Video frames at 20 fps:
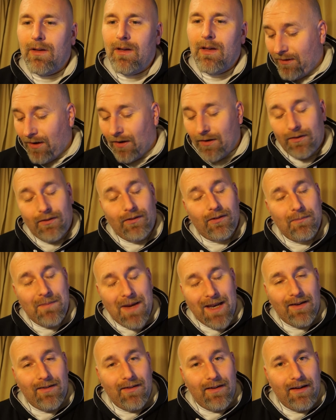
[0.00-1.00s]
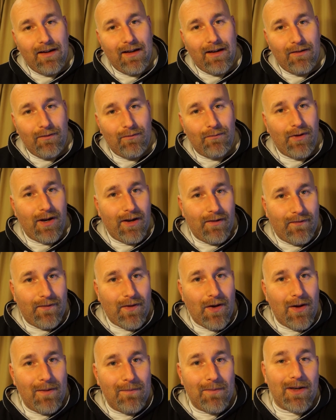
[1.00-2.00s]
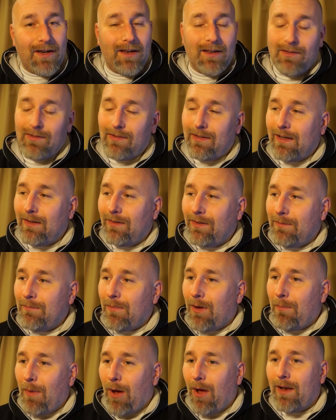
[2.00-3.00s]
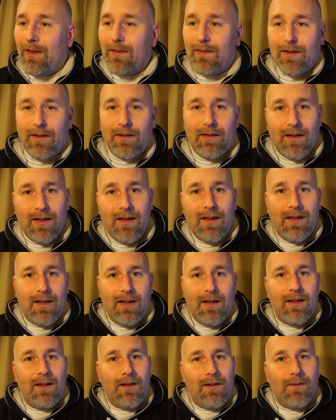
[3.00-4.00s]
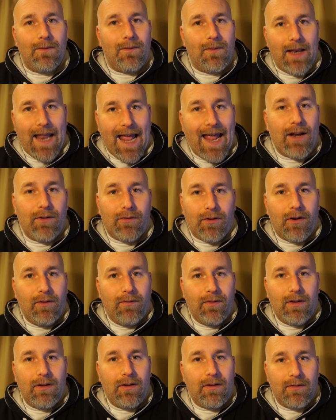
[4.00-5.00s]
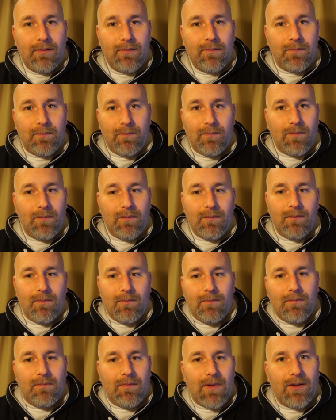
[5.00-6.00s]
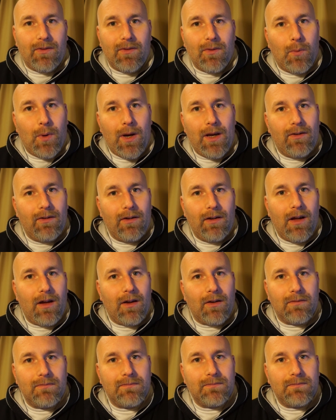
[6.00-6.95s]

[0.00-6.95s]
Kind of cemented it, and it reaffirmed and it sealed in my mind that Land Rover is the way to go.